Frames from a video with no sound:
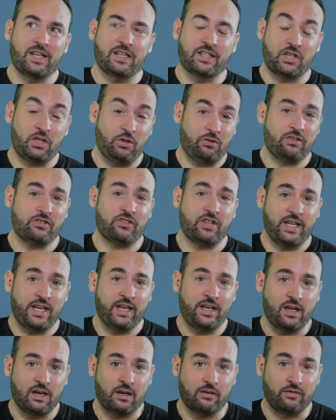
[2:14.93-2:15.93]
curiously
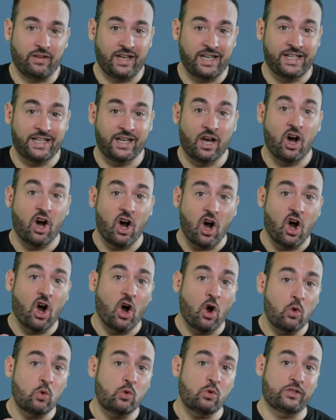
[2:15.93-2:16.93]
enough, in
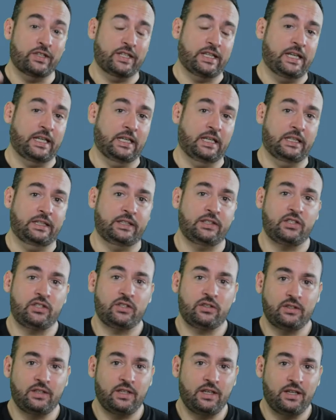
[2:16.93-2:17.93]
Old
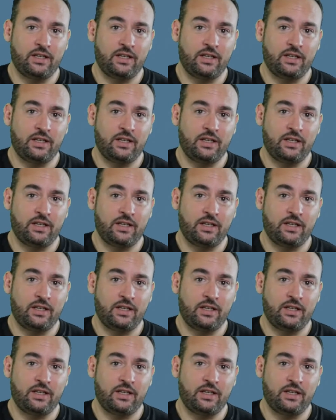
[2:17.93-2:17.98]
English,